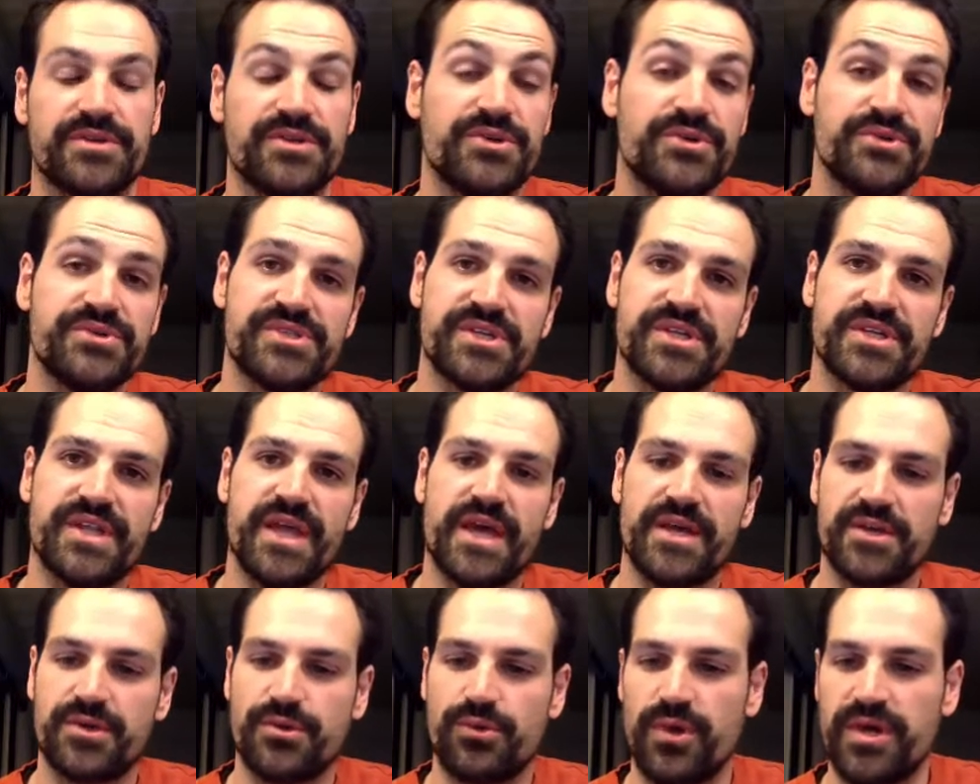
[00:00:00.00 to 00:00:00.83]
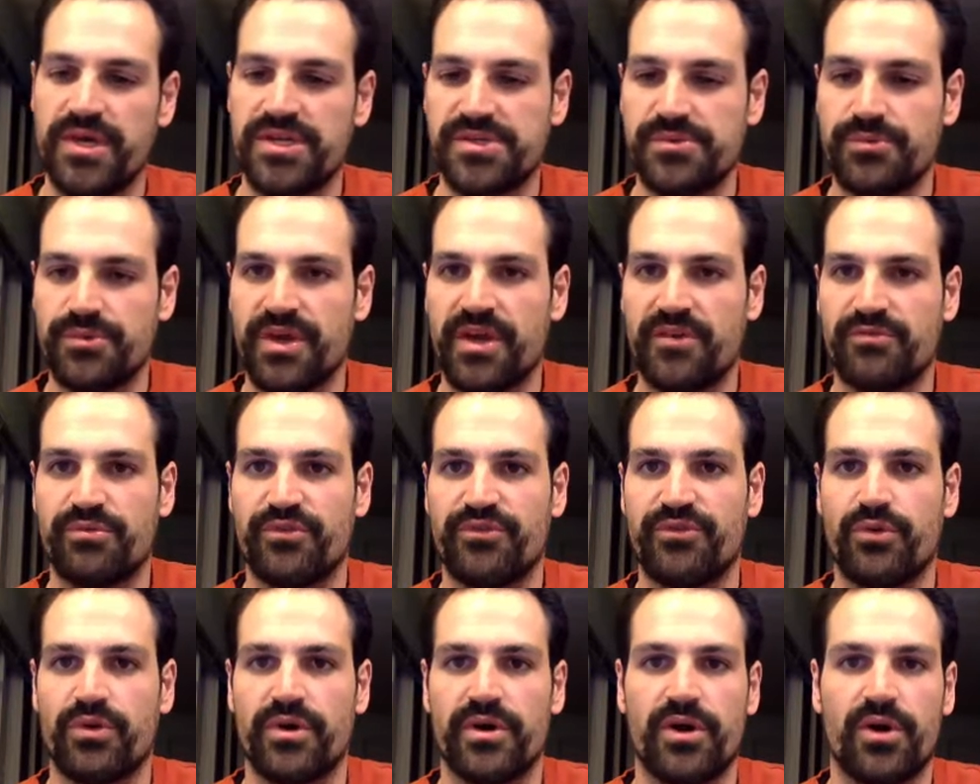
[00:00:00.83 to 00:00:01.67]
using that equation we have
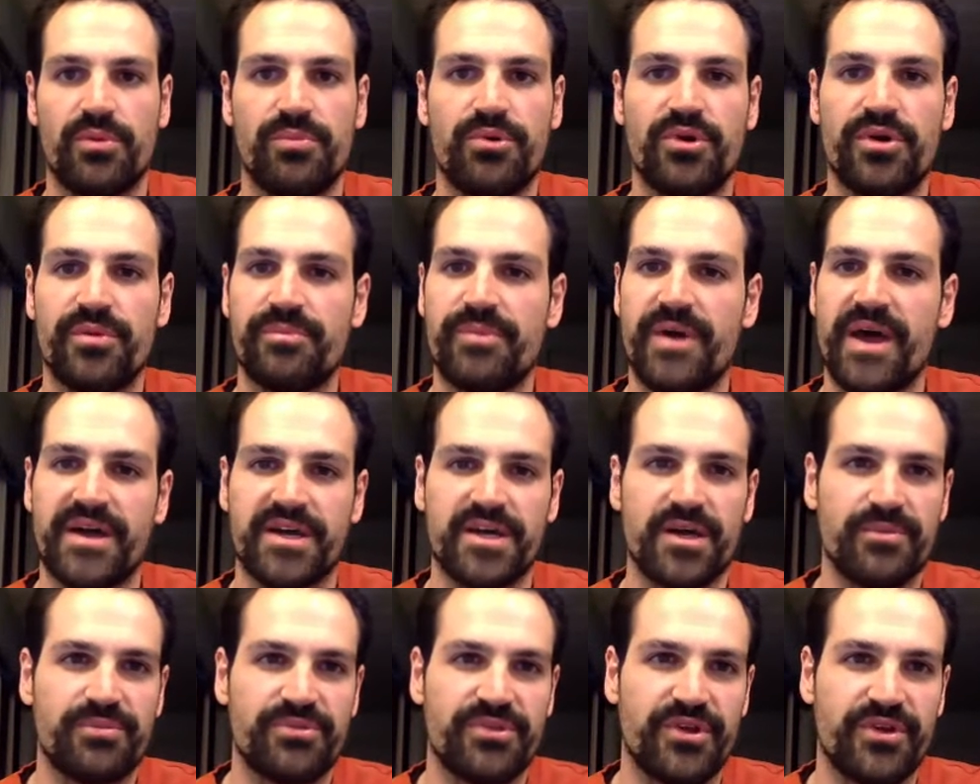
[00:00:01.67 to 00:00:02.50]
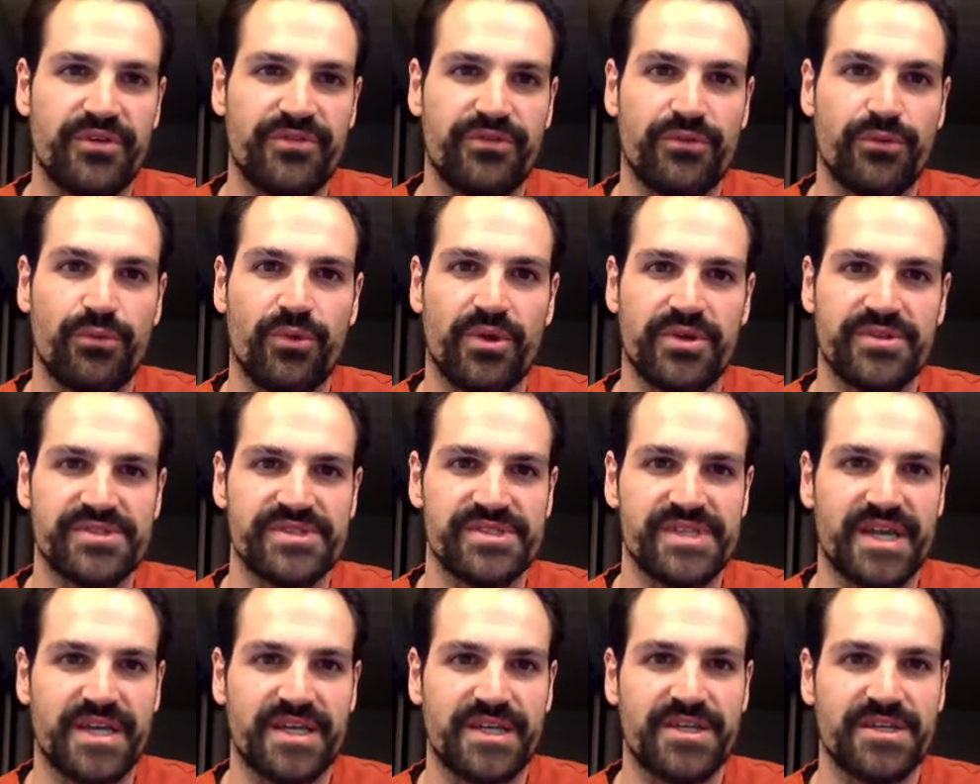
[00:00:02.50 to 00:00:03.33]
before? And I'll put it back up there for 1
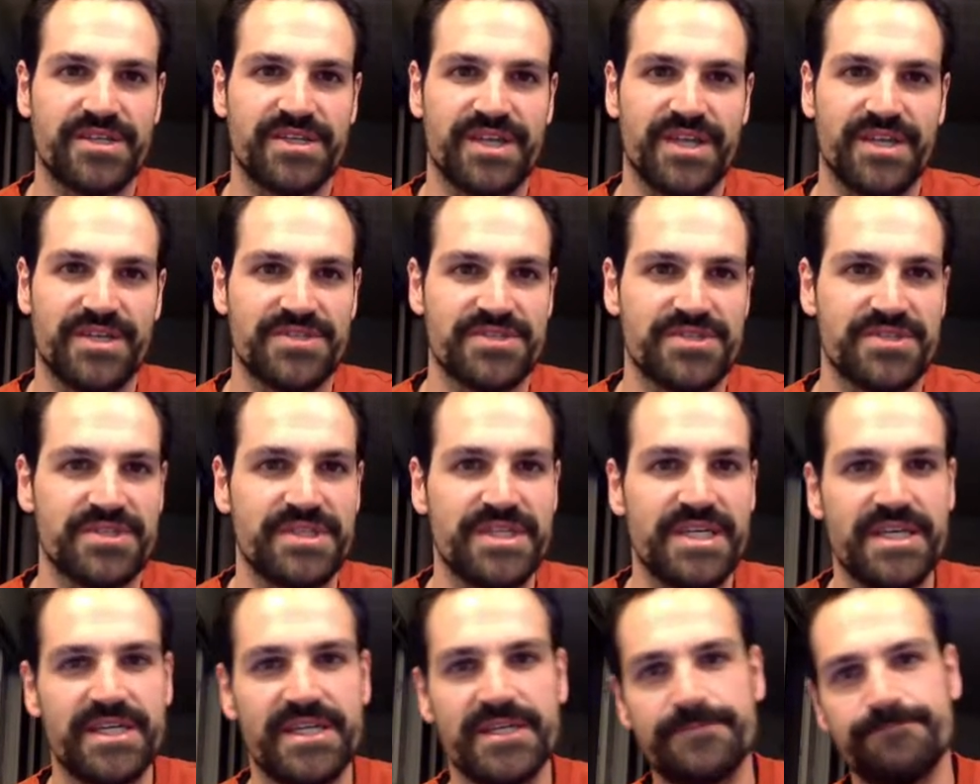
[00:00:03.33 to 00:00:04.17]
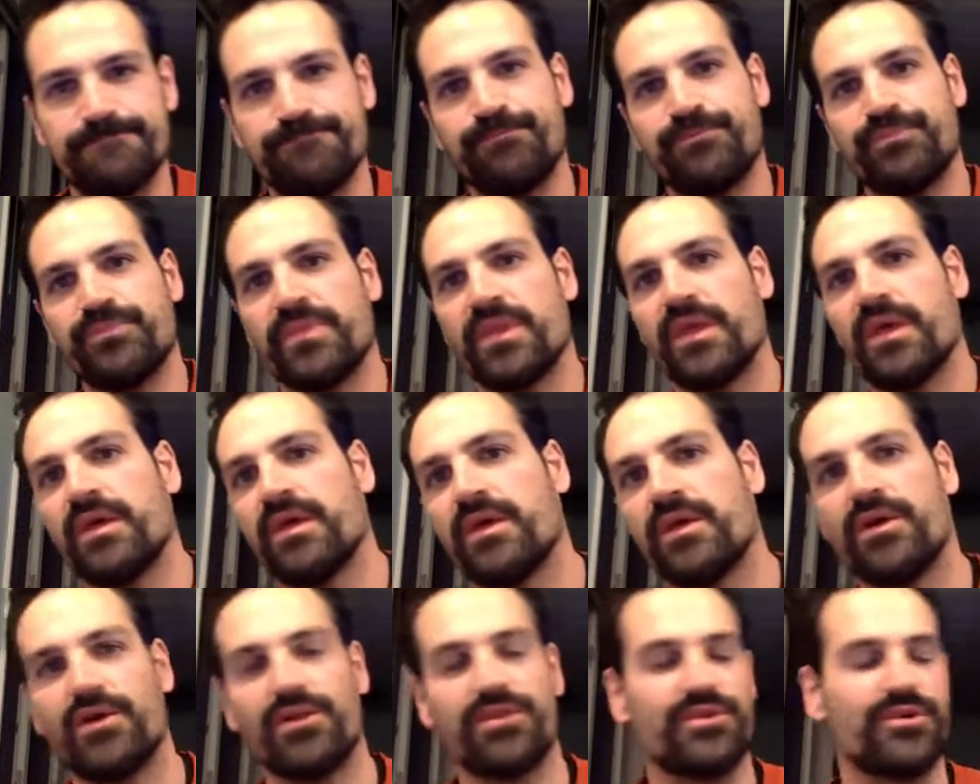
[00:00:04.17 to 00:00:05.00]
second in case you need it,
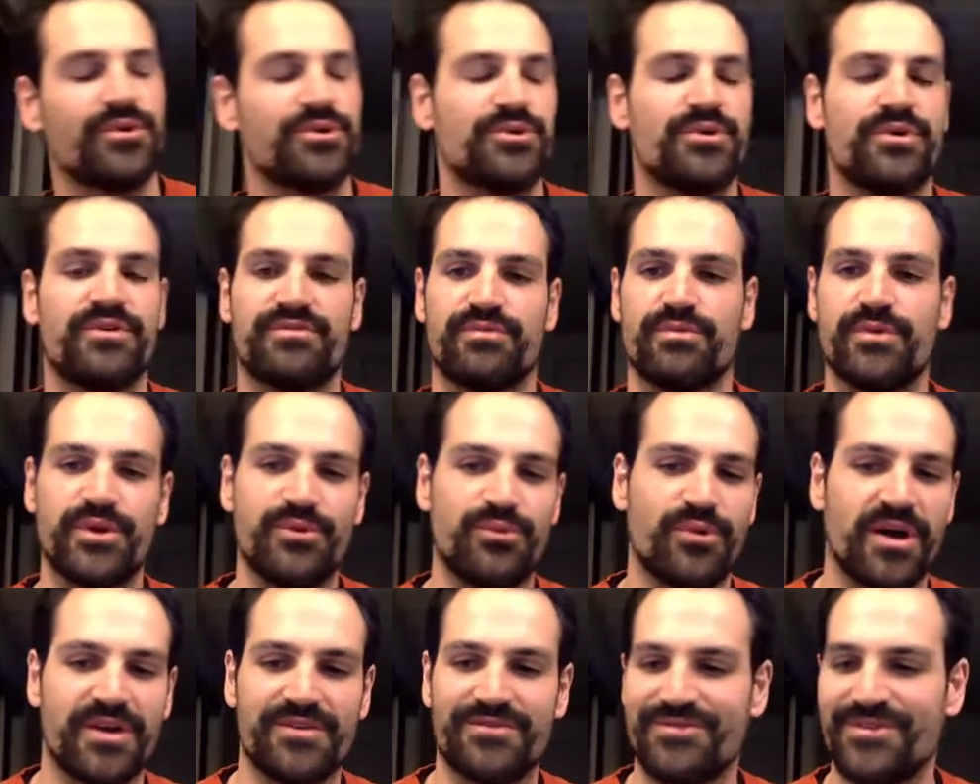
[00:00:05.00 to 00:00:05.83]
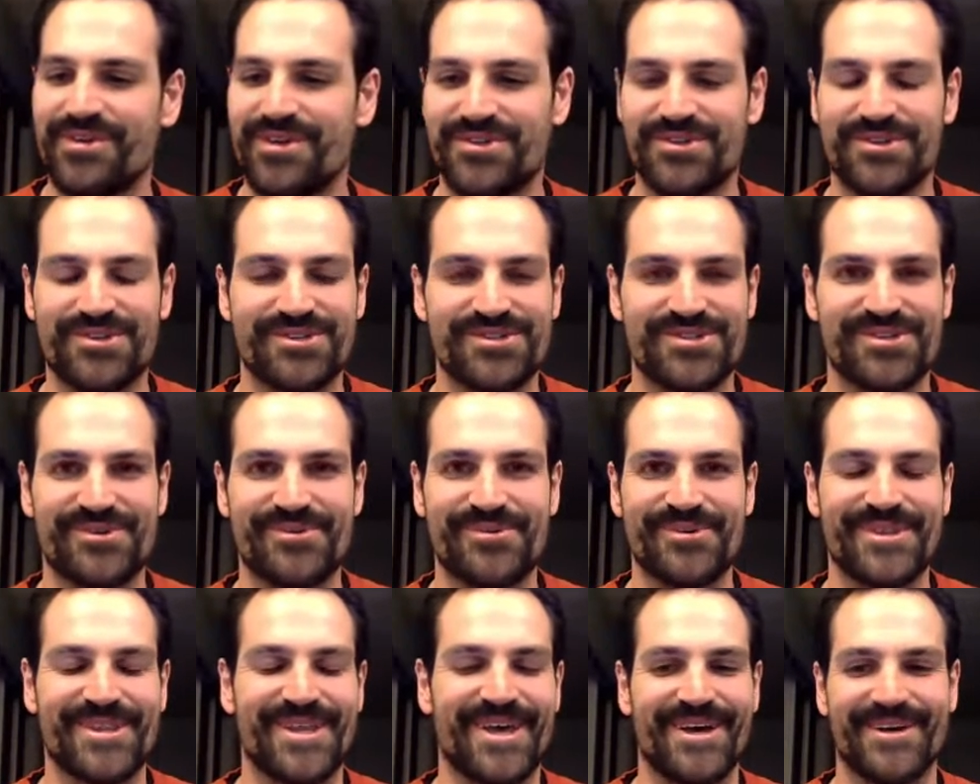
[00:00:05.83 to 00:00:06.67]
although you have rewind features, so
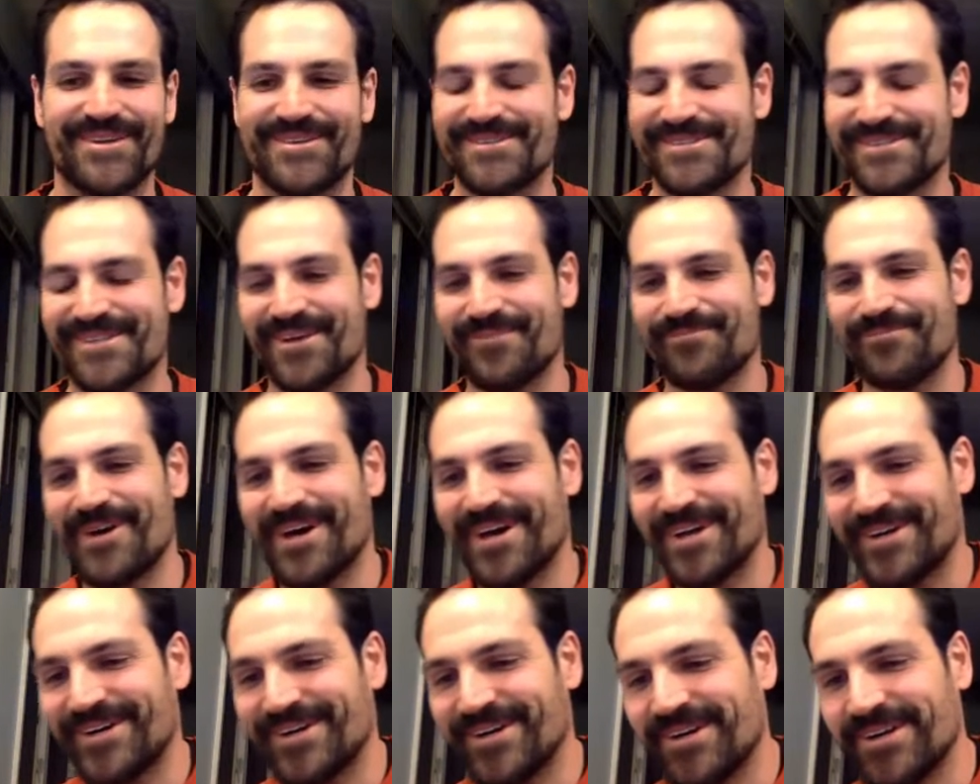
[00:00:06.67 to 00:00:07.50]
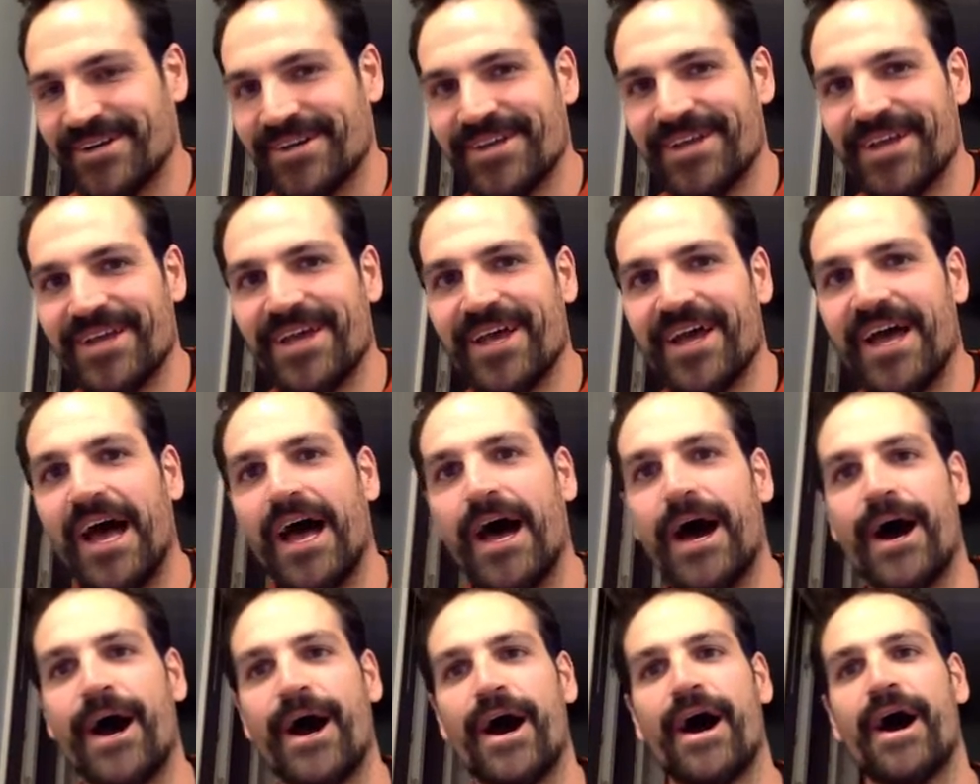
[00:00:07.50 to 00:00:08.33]
what the hell does that matter?
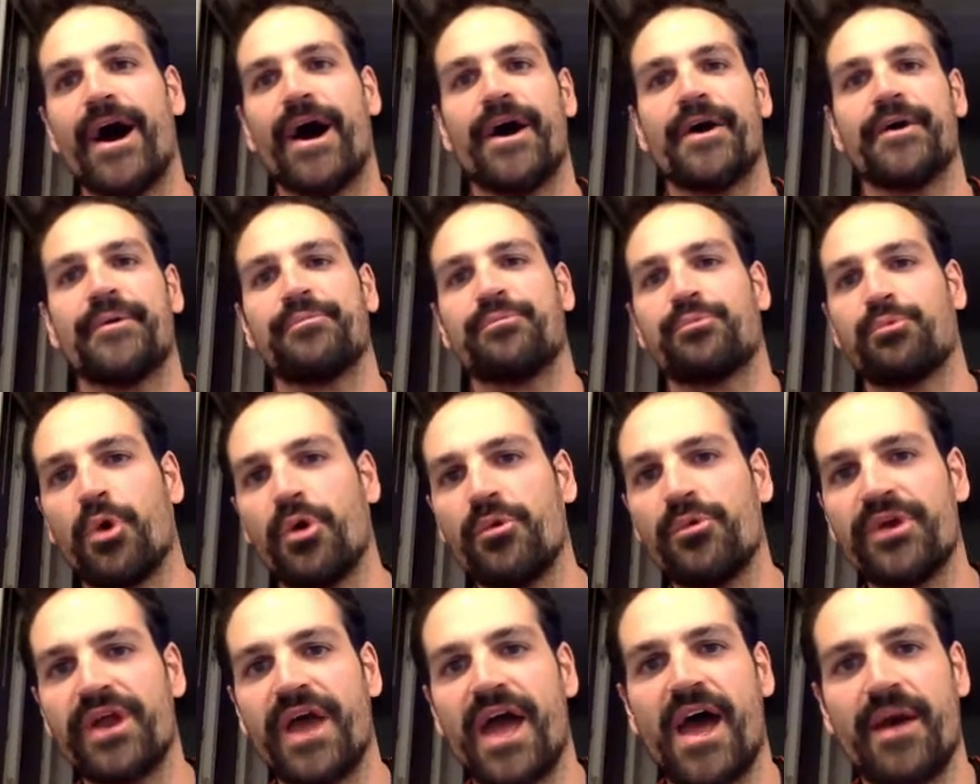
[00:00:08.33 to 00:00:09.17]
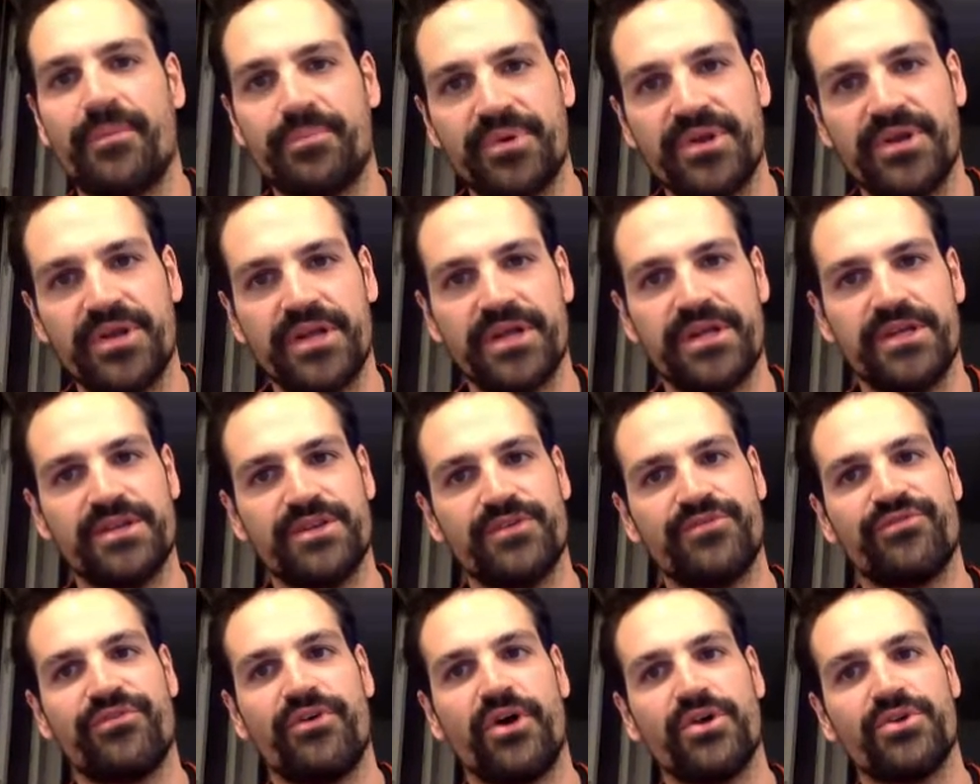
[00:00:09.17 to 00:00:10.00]
What would happen in
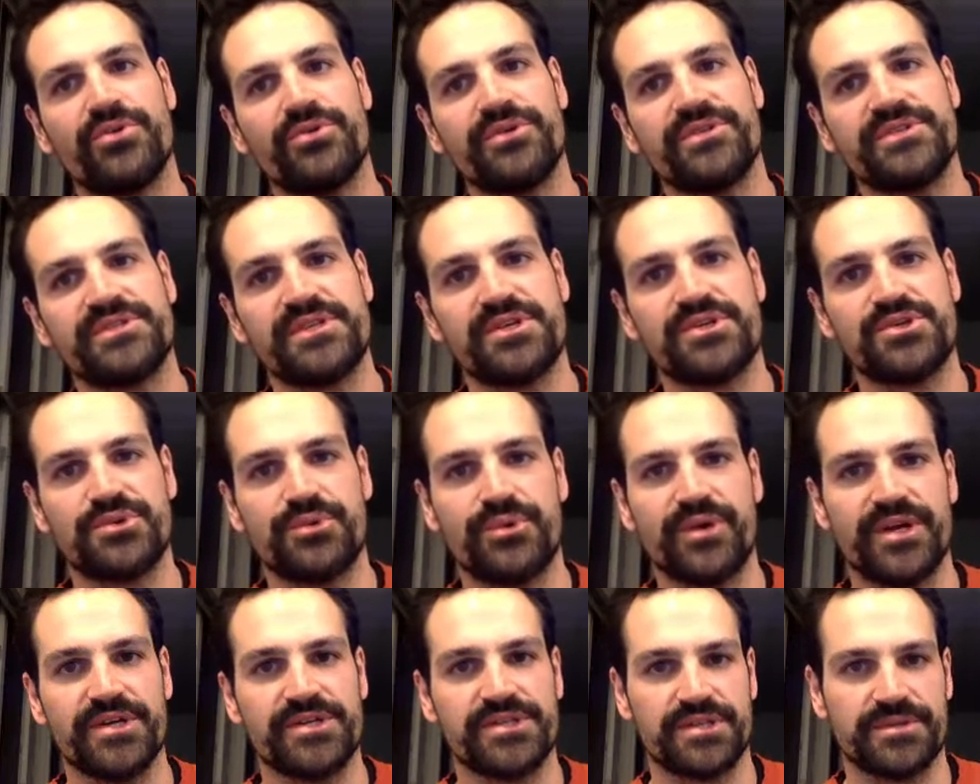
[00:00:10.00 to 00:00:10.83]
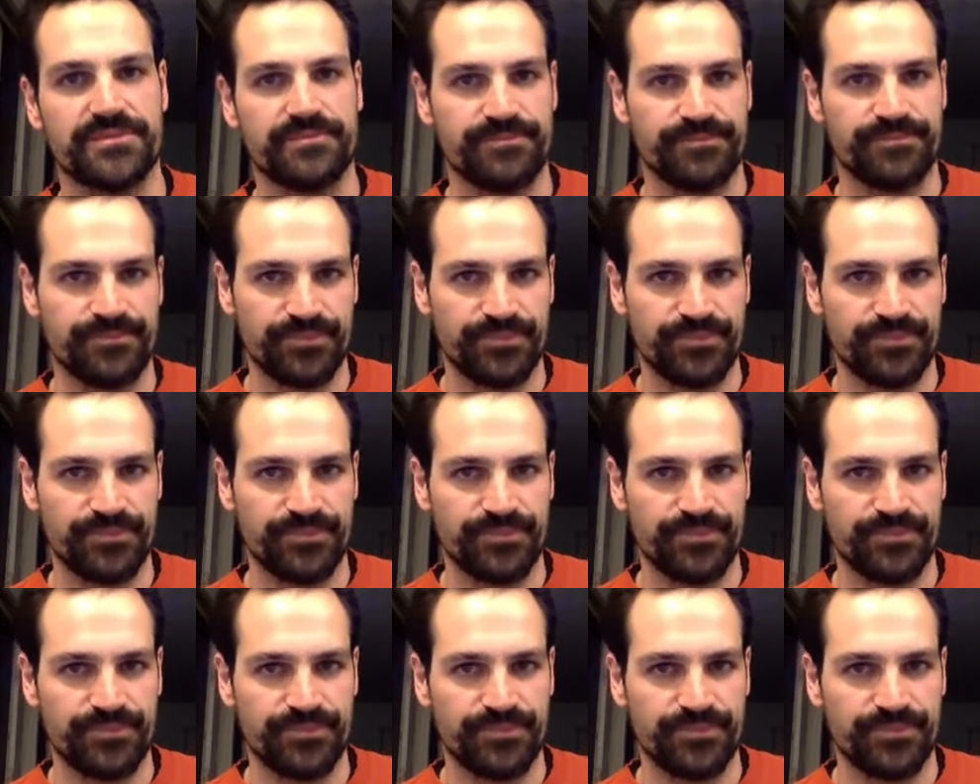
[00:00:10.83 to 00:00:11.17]
the following situation?